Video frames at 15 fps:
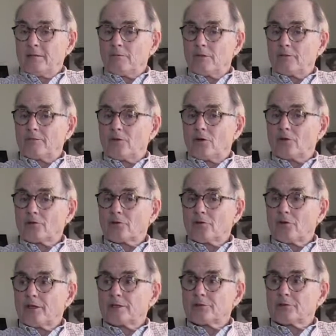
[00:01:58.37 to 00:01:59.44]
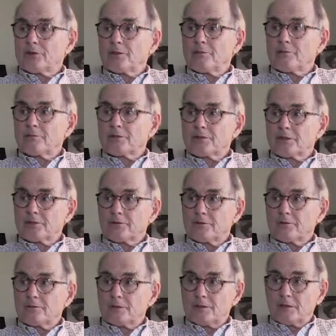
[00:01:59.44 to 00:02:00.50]
My father graduated from
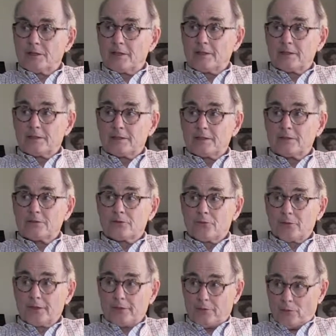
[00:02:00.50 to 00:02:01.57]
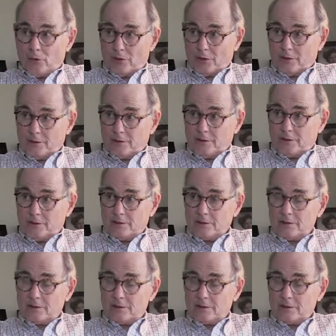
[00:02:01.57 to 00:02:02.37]
Citadel in 1921,